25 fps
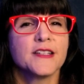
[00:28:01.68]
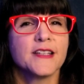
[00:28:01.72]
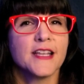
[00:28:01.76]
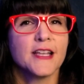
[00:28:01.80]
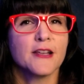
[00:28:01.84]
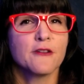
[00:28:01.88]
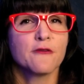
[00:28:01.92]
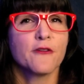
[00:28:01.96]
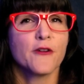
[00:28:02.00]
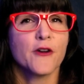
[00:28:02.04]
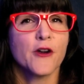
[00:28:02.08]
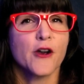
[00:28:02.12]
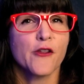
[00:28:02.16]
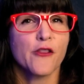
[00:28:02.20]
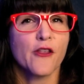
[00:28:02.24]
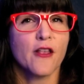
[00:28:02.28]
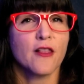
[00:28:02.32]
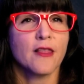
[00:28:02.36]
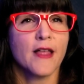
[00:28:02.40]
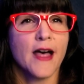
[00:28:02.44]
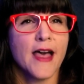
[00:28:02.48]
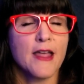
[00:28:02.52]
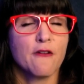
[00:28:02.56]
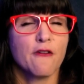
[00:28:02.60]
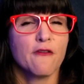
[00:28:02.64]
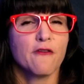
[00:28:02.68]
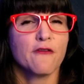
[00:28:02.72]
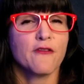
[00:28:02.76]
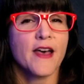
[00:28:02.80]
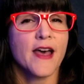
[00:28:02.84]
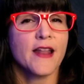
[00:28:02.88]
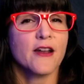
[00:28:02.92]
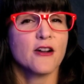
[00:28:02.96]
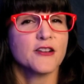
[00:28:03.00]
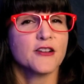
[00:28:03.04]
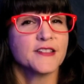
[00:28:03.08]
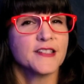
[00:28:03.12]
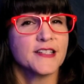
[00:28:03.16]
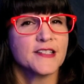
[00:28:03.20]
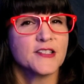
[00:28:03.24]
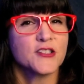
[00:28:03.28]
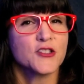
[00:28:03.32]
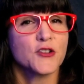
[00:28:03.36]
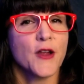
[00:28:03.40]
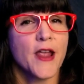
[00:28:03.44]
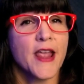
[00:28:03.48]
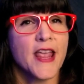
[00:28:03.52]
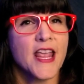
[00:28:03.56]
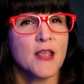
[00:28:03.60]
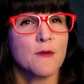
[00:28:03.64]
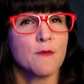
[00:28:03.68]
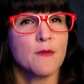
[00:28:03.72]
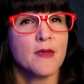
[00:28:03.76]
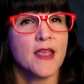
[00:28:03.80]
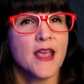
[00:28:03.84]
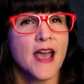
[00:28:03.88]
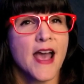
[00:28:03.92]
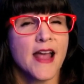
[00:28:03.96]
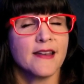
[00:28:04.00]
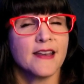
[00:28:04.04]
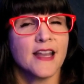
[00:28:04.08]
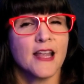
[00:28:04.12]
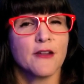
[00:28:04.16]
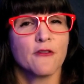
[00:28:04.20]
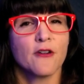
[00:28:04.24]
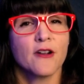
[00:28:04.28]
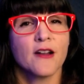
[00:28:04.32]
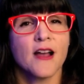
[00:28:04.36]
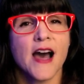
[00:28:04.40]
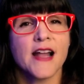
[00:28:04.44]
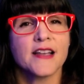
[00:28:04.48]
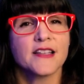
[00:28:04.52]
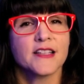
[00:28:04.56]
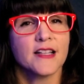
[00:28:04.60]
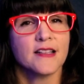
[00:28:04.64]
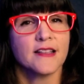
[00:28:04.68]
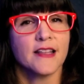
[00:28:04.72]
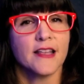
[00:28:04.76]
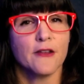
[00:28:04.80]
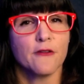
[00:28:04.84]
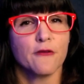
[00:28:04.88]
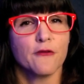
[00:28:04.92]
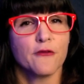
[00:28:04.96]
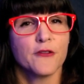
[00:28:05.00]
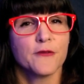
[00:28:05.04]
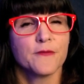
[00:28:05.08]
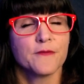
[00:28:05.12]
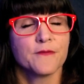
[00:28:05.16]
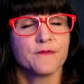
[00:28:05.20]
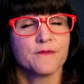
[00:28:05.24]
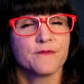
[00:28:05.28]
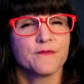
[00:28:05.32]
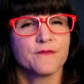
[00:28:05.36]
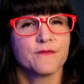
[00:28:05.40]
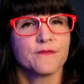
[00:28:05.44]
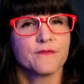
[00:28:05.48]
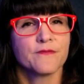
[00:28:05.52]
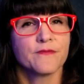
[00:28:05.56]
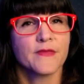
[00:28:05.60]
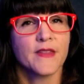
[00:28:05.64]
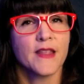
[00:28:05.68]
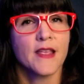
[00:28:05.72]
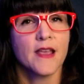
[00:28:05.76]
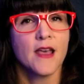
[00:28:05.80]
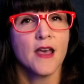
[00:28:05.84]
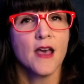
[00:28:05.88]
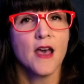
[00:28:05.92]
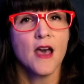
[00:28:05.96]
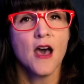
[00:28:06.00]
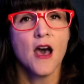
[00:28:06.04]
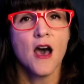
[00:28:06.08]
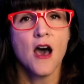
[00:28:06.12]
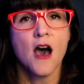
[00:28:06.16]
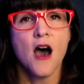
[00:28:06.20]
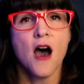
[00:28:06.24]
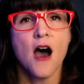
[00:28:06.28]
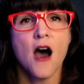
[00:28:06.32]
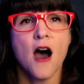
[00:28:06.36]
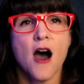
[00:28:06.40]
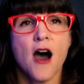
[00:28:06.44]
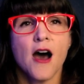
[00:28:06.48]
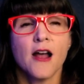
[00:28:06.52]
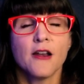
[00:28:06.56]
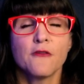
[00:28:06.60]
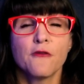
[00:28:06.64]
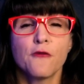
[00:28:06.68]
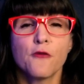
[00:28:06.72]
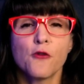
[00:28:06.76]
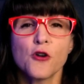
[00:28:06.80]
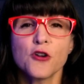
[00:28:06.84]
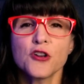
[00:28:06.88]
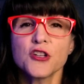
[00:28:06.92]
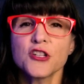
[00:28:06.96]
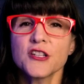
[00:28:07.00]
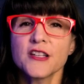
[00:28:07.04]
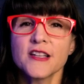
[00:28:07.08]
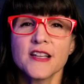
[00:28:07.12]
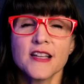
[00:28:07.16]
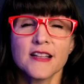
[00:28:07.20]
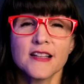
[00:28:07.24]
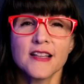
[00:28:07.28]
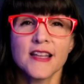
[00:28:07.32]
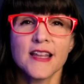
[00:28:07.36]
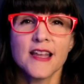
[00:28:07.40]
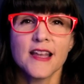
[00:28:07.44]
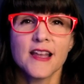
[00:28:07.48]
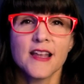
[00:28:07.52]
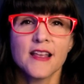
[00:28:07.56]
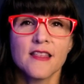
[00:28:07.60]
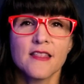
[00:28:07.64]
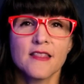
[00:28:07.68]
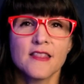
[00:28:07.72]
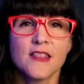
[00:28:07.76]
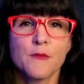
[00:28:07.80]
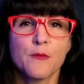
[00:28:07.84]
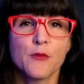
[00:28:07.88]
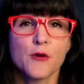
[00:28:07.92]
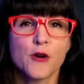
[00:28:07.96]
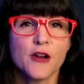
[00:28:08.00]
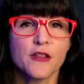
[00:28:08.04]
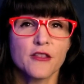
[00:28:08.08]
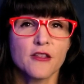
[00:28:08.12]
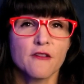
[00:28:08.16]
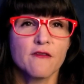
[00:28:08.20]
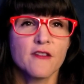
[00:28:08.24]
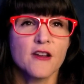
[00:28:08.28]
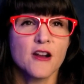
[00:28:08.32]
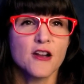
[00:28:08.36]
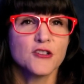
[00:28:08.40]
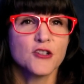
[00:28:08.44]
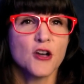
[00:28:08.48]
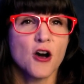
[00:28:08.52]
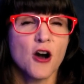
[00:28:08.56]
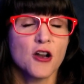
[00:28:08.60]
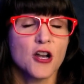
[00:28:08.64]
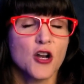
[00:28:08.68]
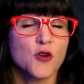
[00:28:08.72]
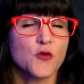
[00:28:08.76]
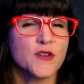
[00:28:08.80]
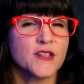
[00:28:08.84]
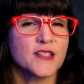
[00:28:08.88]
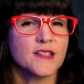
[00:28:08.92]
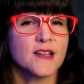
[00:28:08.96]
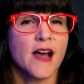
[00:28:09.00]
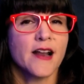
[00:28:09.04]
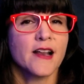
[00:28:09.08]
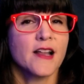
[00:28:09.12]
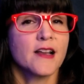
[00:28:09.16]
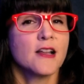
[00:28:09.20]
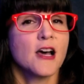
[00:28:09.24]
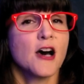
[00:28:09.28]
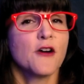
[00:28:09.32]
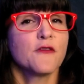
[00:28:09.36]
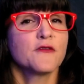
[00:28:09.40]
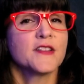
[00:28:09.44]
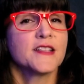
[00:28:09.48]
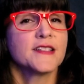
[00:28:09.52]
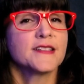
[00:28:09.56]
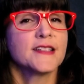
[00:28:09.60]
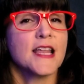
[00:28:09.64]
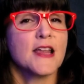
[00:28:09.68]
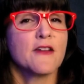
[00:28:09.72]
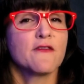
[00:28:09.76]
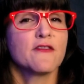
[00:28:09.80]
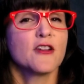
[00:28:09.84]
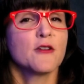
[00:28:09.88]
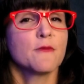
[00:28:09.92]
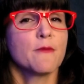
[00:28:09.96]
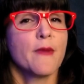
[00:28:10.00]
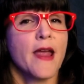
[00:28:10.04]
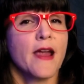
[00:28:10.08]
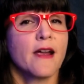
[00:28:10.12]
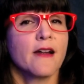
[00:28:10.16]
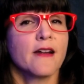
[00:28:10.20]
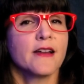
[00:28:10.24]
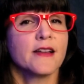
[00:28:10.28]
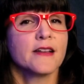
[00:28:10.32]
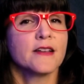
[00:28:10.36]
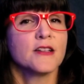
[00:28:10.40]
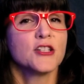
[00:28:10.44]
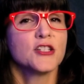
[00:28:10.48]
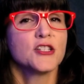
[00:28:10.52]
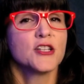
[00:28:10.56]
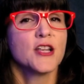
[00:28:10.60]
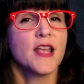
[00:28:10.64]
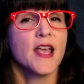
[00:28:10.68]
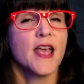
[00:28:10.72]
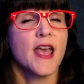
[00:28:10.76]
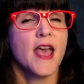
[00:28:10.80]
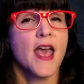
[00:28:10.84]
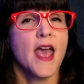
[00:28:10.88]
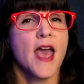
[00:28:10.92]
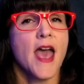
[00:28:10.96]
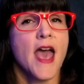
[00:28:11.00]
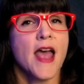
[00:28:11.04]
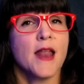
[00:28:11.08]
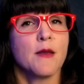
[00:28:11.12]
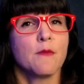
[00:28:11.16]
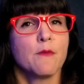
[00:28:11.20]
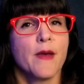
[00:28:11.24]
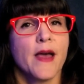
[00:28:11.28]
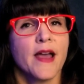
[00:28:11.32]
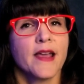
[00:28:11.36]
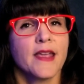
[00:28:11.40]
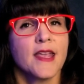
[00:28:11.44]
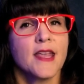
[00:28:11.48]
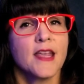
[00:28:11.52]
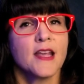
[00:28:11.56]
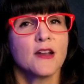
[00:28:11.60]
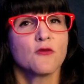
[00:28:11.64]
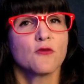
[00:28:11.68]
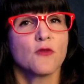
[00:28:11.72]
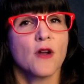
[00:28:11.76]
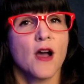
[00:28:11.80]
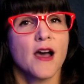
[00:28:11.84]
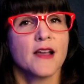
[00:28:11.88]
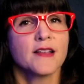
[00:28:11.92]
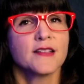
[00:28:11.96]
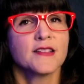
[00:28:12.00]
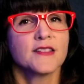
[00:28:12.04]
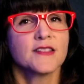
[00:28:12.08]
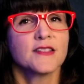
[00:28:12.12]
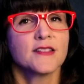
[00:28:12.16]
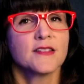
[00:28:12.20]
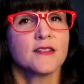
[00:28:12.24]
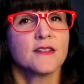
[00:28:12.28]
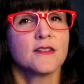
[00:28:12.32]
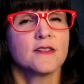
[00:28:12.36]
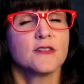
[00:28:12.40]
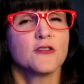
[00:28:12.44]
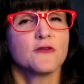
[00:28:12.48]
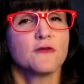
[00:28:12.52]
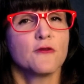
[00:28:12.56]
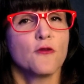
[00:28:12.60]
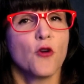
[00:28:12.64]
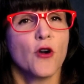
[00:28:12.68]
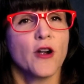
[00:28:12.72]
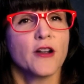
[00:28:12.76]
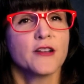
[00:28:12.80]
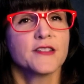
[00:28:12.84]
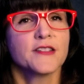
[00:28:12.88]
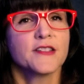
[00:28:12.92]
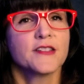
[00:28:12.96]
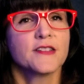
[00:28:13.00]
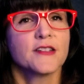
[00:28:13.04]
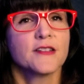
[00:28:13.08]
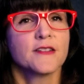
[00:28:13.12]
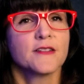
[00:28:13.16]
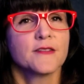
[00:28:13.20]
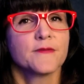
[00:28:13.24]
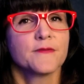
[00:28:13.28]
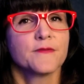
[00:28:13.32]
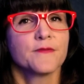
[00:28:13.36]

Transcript: give her the life that her sister Amy had never got to live. Unfortunately, the birth of their daughter was not enough to save their marriage, and Becky and Russ divorced.